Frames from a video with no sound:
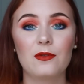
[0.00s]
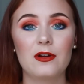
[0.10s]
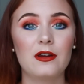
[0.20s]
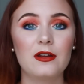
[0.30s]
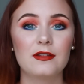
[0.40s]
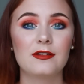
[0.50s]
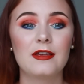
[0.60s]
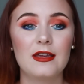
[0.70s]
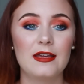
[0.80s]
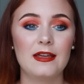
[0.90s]
or
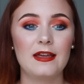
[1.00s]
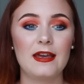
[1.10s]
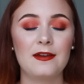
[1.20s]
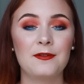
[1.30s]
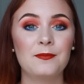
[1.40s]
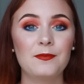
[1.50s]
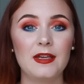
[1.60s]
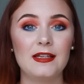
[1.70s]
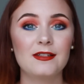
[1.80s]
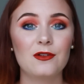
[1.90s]

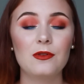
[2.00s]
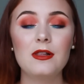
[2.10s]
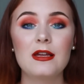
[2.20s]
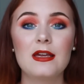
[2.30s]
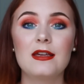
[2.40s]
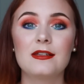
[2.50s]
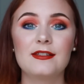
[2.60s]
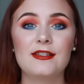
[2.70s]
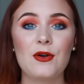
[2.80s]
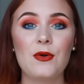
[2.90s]
in school,
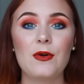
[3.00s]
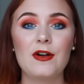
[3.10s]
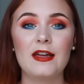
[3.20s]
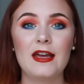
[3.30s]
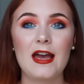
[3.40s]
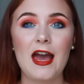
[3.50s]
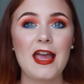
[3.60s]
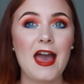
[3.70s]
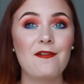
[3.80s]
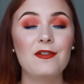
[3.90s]
so I
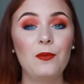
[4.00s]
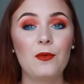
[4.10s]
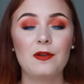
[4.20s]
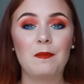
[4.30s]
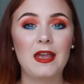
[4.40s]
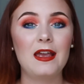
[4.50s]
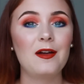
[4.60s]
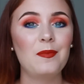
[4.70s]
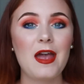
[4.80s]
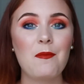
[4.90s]
haven't worn
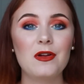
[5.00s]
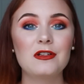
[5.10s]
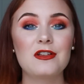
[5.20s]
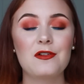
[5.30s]
makeup that much.